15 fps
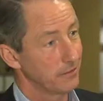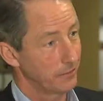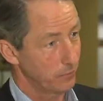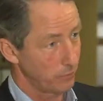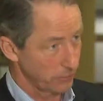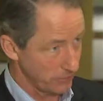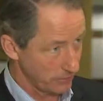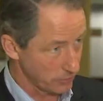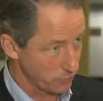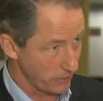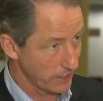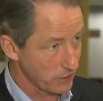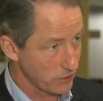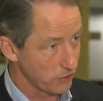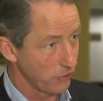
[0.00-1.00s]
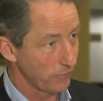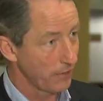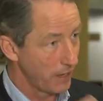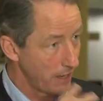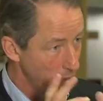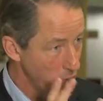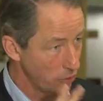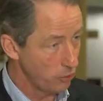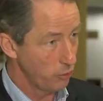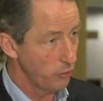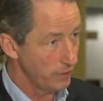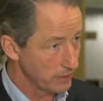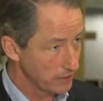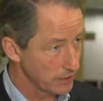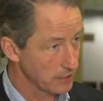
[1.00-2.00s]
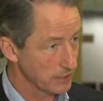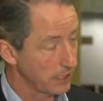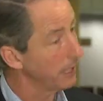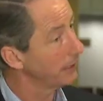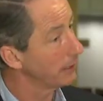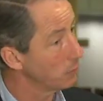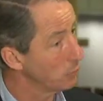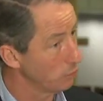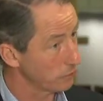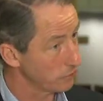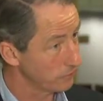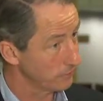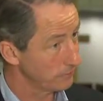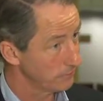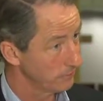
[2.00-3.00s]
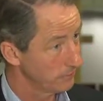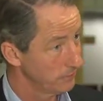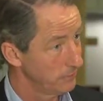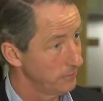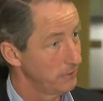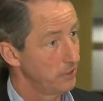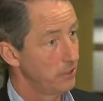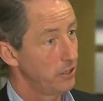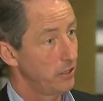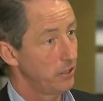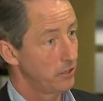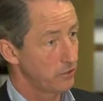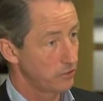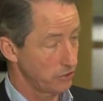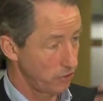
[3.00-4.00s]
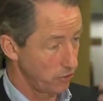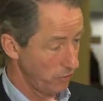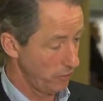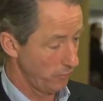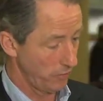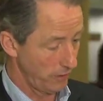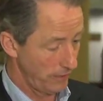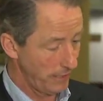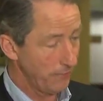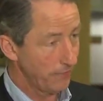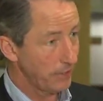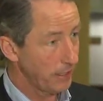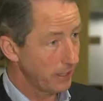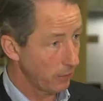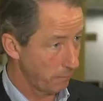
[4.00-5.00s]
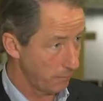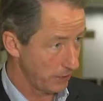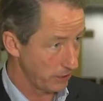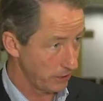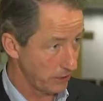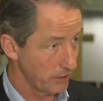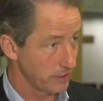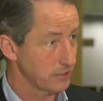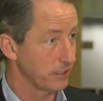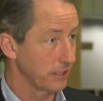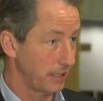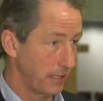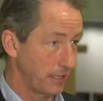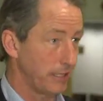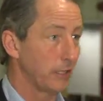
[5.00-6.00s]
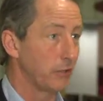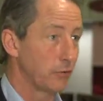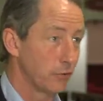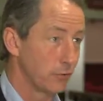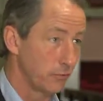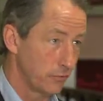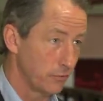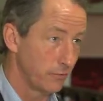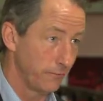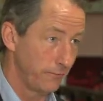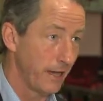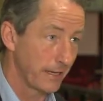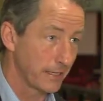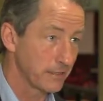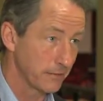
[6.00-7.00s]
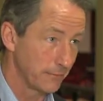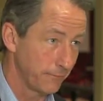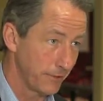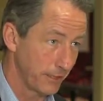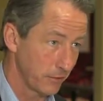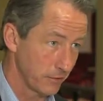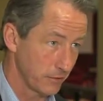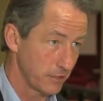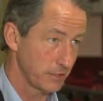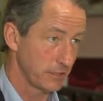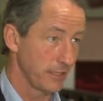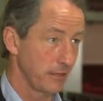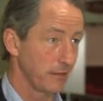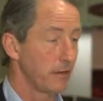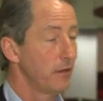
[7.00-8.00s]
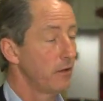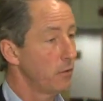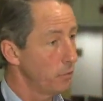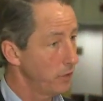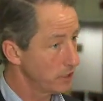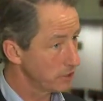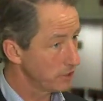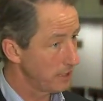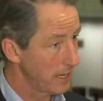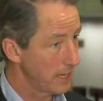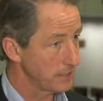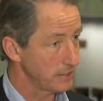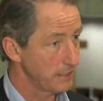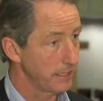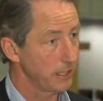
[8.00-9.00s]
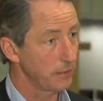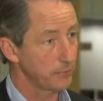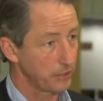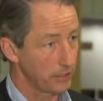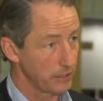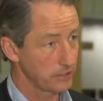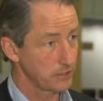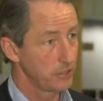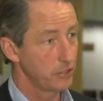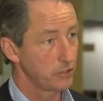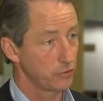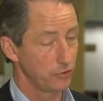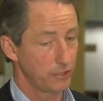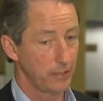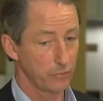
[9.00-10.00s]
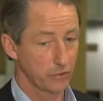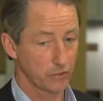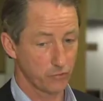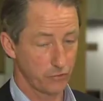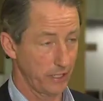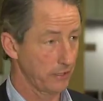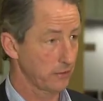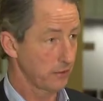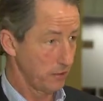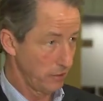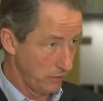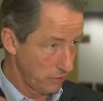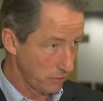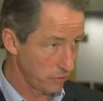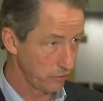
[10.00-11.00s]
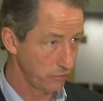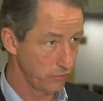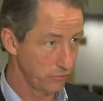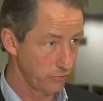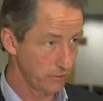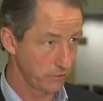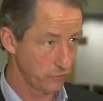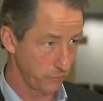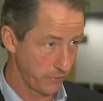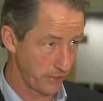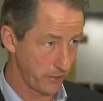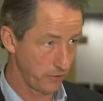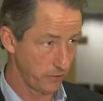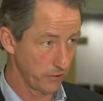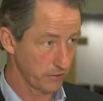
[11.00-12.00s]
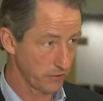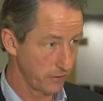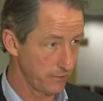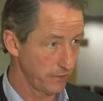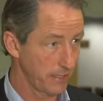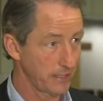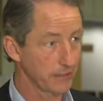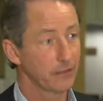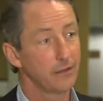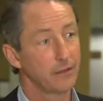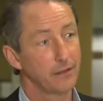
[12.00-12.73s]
There is a structure of who is deciding what. So we're leaving opinions and get into facts and figures instead, which has helped us to demonstrate to the superiors that